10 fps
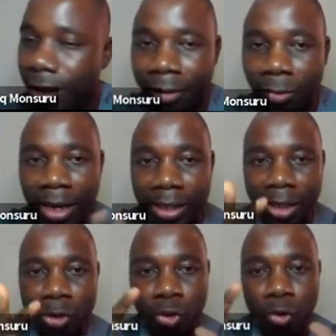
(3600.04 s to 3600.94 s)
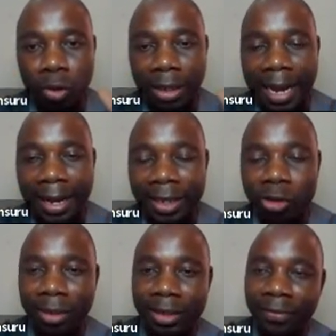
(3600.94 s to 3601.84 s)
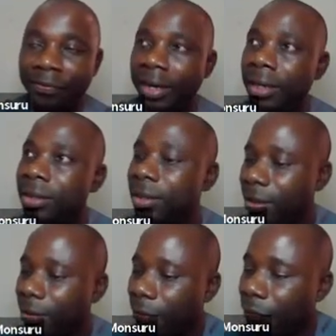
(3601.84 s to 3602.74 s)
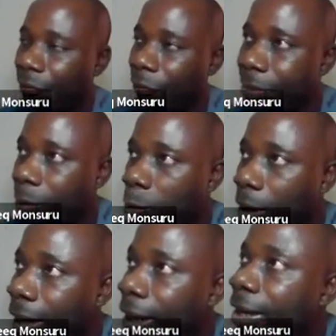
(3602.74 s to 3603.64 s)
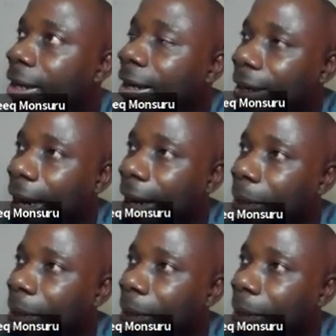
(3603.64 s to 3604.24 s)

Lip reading: the way it should look like should be different from the way like